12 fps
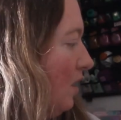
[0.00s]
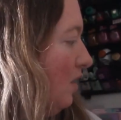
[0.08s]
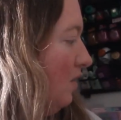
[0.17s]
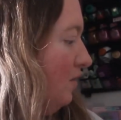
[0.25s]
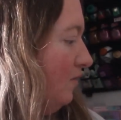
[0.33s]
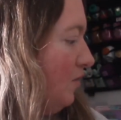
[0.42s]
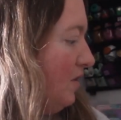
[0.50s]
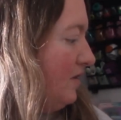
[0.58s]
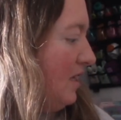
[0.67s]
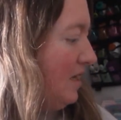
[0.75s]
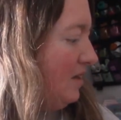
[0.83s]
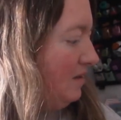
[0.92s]
well of
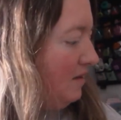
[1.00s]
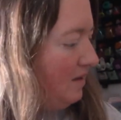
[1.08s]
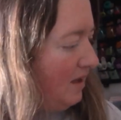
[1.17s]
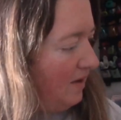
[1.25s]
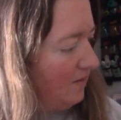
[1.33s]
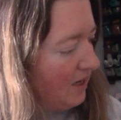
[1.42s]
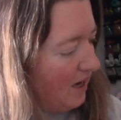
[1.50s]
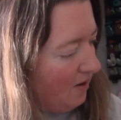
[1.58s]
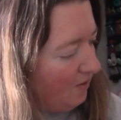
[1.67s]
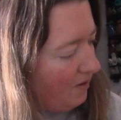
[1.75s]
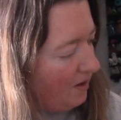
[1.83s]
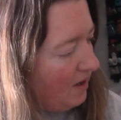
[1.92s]
course I didn't save it
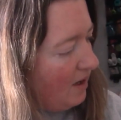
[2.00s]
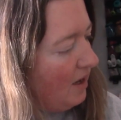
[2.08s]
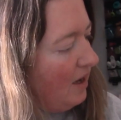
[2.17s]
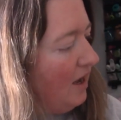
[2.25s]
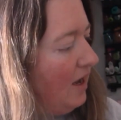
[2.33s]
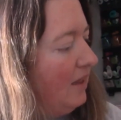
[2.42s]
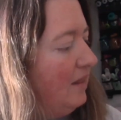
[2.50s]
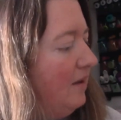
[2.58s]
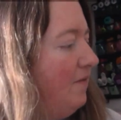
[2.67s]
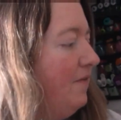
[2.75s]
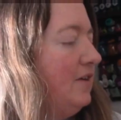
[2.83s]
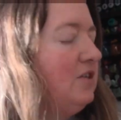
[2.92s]
out. It's
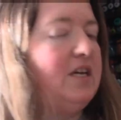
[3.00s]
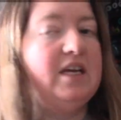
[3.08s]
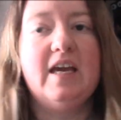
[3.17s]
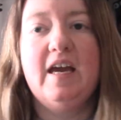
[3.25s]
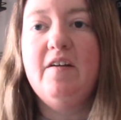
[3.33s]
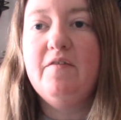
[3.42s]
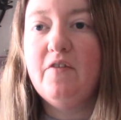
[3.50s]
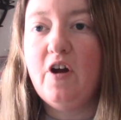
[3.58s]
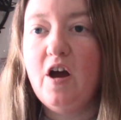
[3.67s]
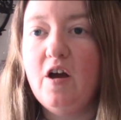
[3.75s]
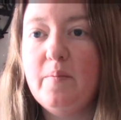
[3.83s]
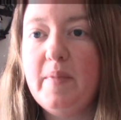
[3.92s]
a fishing kit
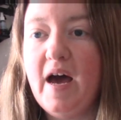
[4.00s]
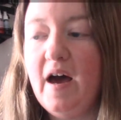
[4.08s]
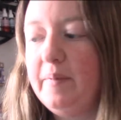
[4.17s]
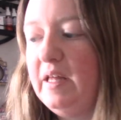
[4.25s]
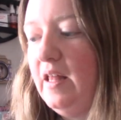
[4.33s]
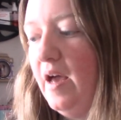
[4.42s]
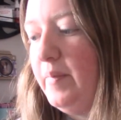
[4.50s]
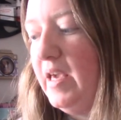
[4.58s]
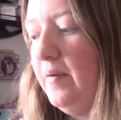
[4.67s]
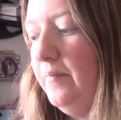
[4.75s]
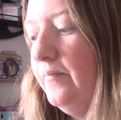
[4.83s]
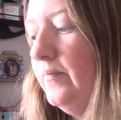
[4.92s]
from Hobby
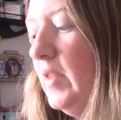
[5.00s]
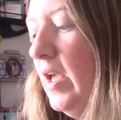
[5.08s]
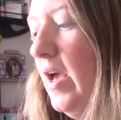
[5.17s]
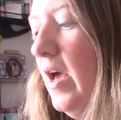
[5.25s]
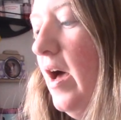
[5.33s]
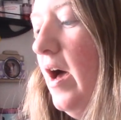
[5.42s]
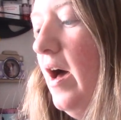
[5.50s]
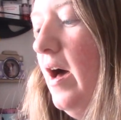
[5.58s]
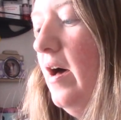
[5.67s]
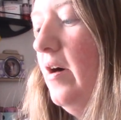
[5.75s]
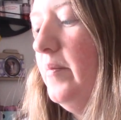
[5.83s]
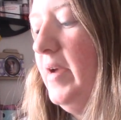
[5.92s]
Lobby.
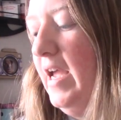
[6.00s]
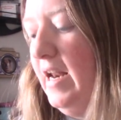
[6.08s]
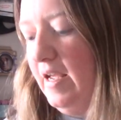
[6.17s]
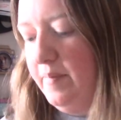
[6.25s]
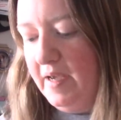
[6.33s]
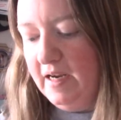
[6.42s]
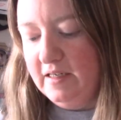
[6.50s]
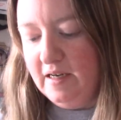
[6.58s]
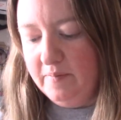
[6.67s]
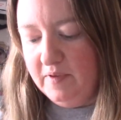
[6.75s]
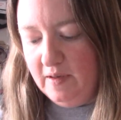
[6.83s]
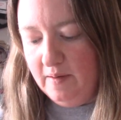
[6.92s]
Um, and I picked
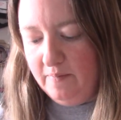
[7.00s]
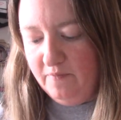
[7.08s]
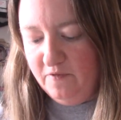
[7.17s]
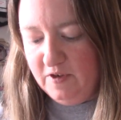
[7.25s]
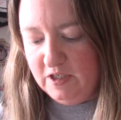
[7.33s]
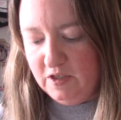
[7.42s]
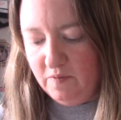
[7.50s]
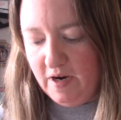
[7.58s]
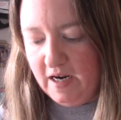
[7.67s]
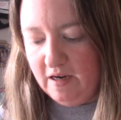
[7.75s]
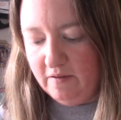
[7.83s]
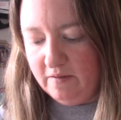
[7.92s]
up some fish
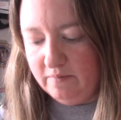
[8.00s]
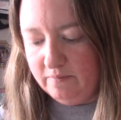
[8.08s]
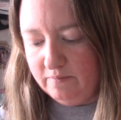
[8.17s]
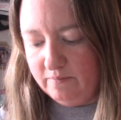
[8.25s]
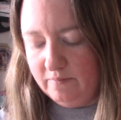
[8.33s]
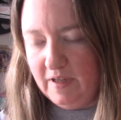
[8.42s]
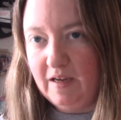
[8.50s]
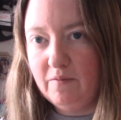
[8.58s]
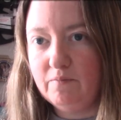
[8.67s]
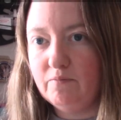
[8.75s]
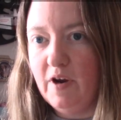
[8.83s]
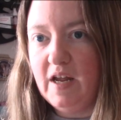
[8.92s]
regular, like
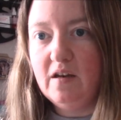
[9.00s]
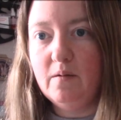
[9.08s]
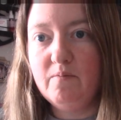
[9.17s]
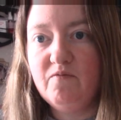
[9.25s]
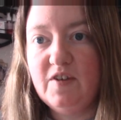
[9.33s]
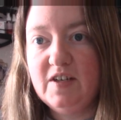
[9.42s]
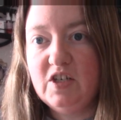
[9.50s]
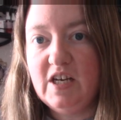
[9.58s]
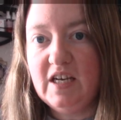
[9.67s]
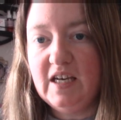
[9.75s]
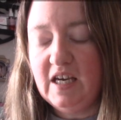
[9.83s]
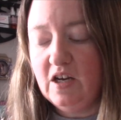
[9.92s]
random
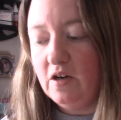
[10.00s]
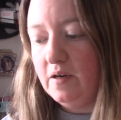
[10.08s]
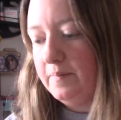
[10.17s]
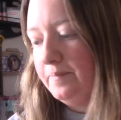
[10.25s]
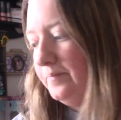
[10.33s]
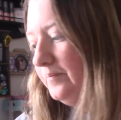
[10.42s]
fishing gear.